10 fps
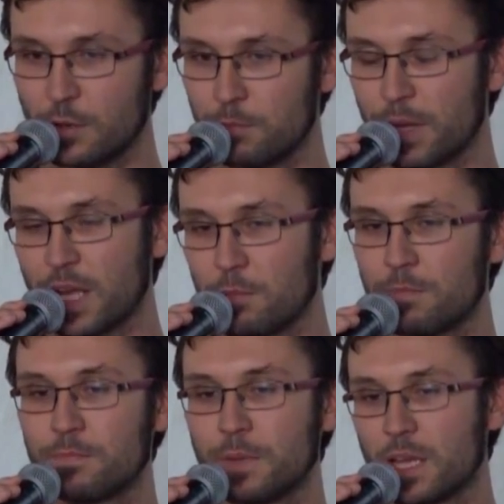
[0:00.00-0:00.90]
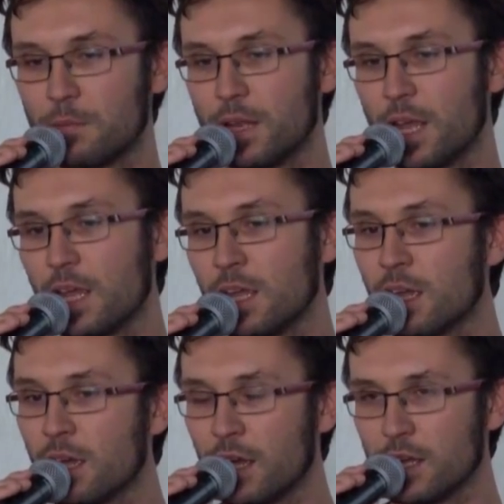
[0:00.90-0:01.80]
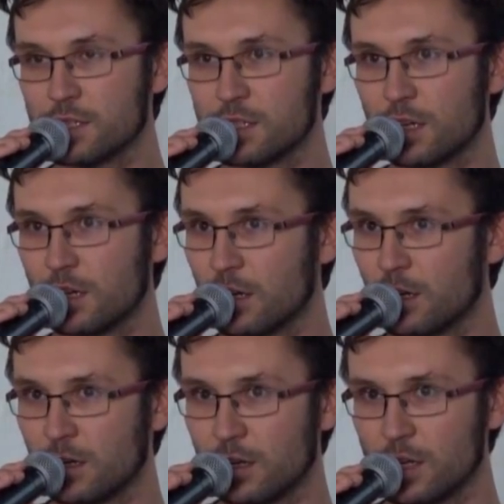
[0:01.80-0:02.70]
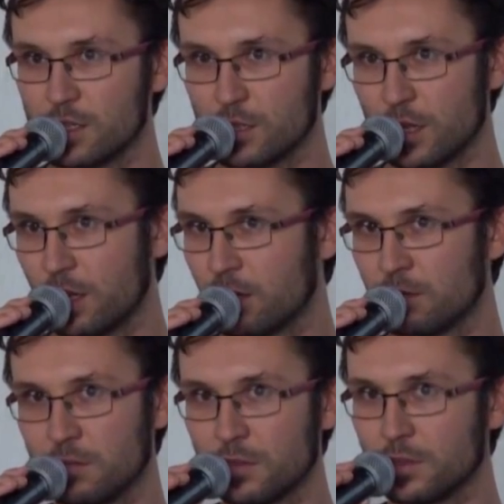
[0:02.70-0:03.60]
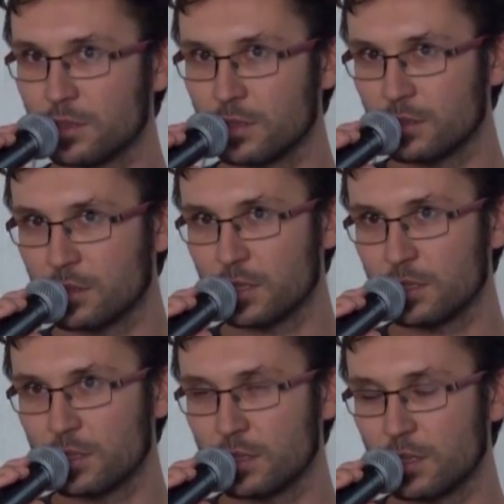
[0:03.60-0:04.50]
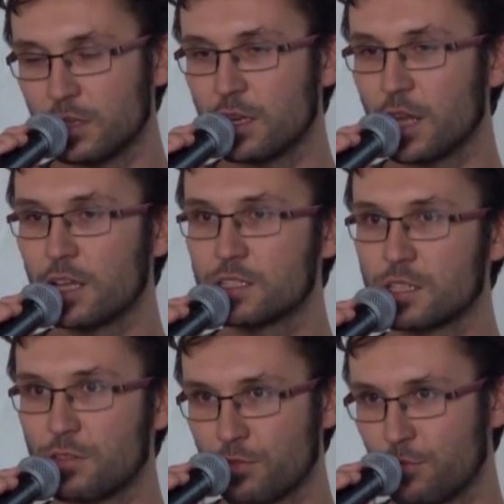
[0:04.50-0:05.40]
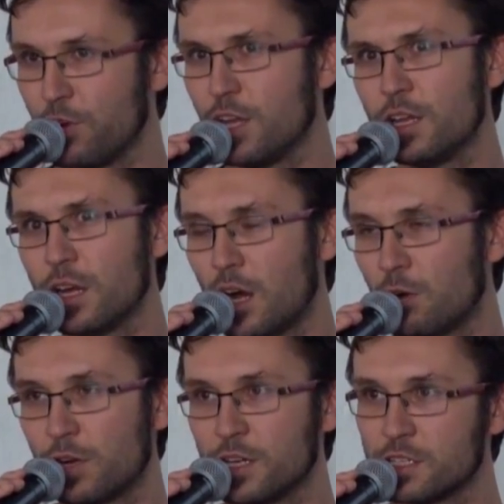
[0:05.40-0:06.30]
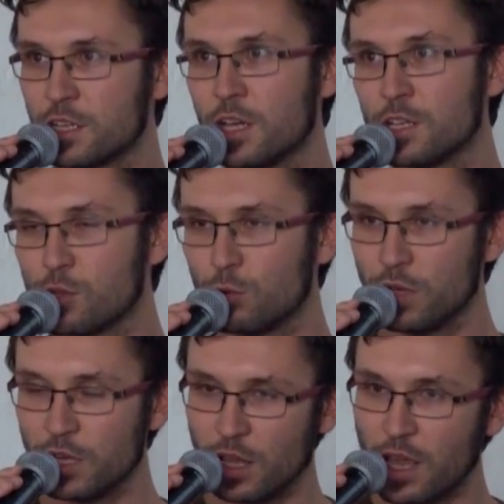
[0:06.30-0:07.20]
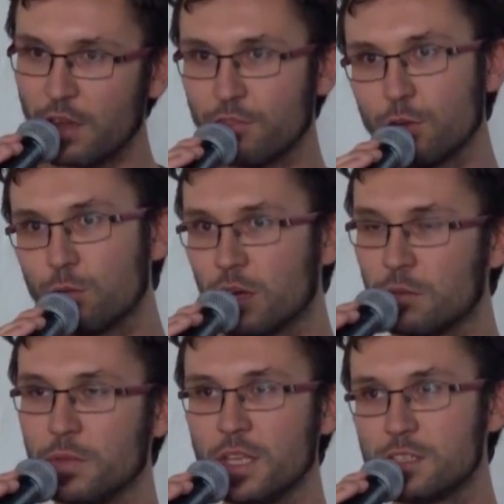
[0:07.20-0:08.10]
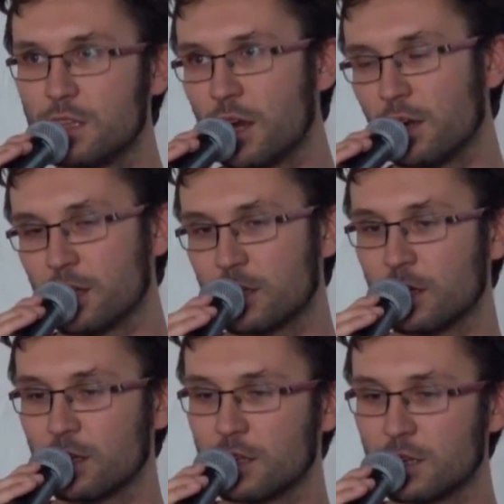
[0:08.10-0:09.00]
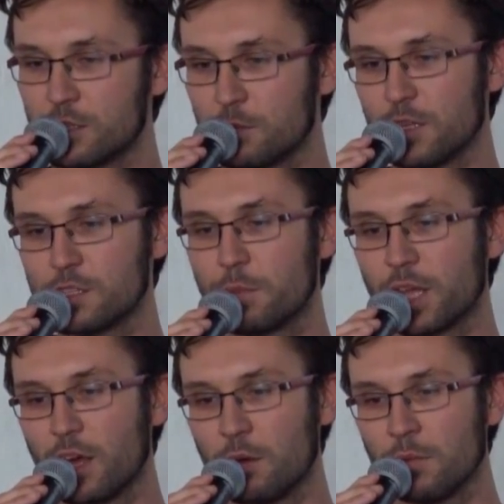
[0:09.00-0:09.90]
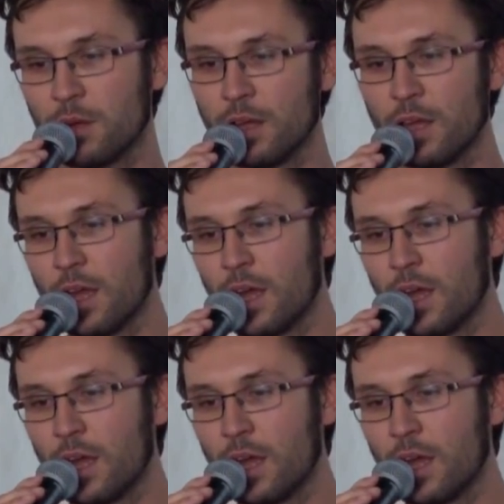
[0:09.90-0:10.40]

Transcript: the pickup day is in it takes 3 hours, so nearly everyone meets there. It's become